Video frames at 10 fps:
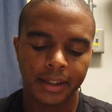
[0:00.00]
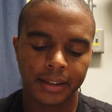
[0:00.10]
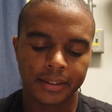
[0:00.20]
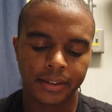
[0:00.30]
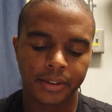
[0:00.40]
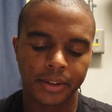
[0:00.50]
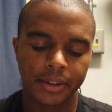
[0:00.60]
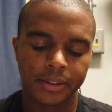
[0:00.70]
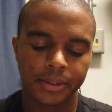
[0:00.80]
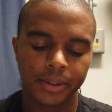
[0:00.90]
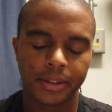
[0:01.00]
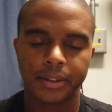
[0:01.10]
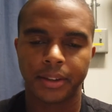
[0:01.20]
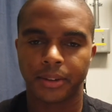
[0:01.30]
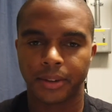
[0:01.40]
is a
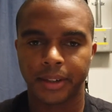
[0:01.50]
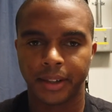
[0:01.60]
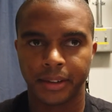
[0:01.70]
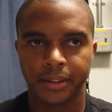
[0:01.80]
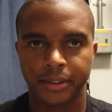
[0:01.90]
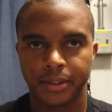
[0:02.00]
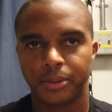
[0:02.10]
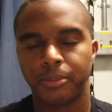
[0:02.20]
3200 to 3800.